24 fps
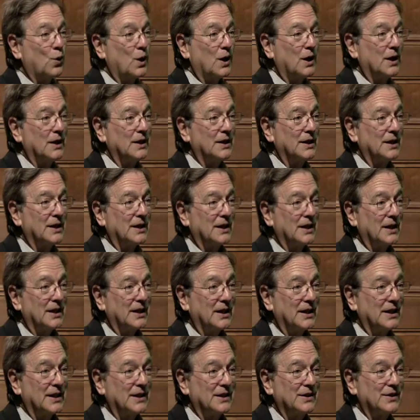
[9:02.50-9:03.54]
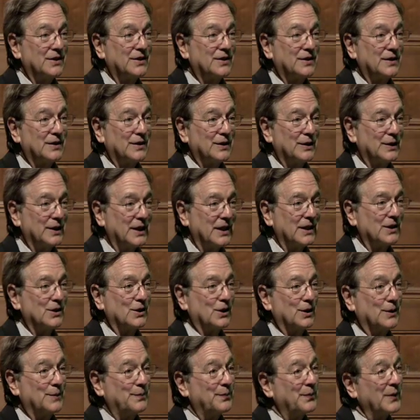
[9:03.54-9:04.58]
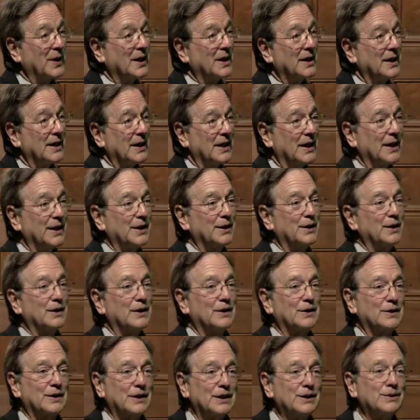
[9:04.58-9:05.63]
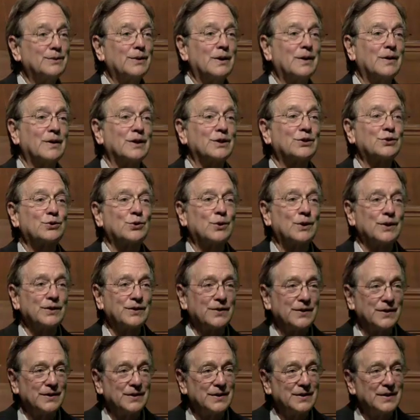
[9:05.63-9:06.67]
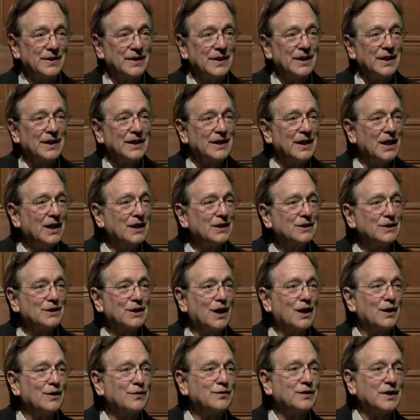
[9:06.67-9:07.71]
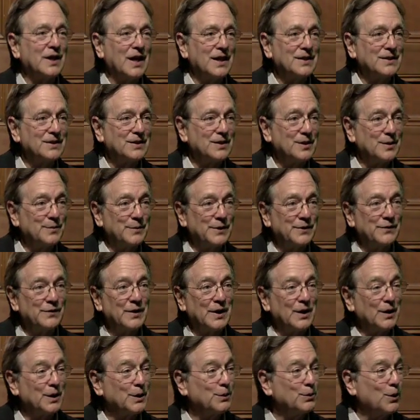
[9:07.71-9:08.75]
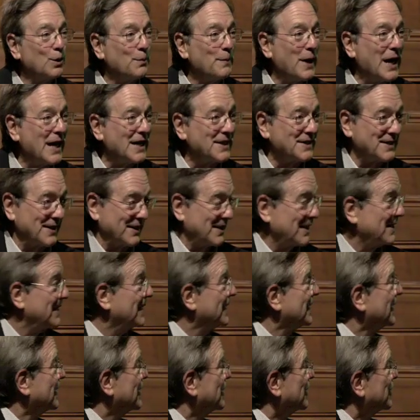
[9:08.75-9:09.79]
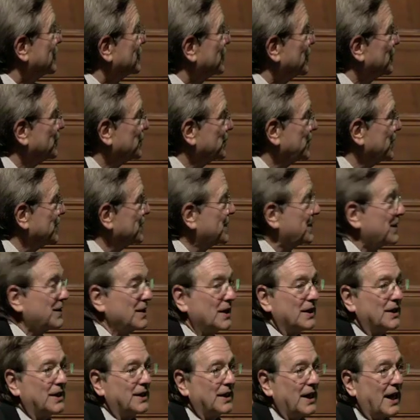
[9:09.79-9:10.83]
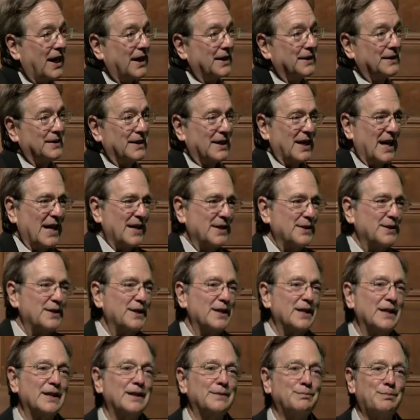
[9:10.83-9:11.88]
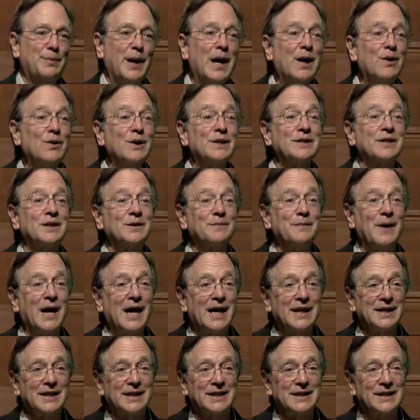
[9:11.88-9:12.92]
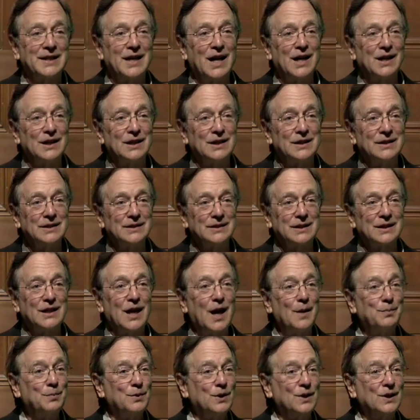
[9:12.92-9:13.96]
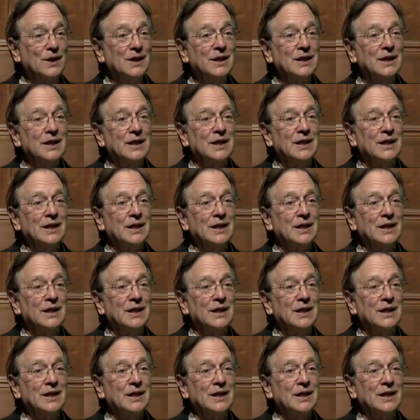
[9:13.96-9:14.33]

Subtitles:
one is legal. In literary sources, young love tends to be very romantic. So you can see, and the paradigmatic young couple